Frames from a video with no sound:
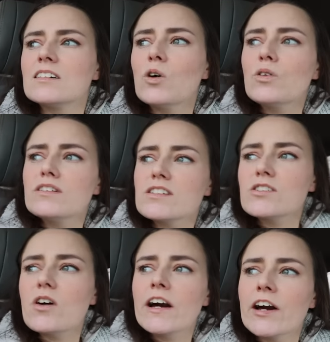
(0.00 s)
Oh, there's a
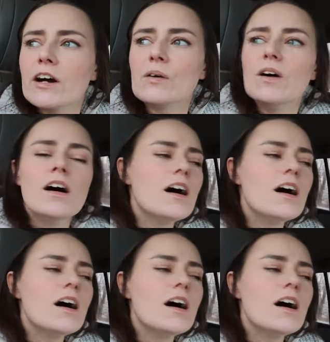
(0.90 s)
doggo.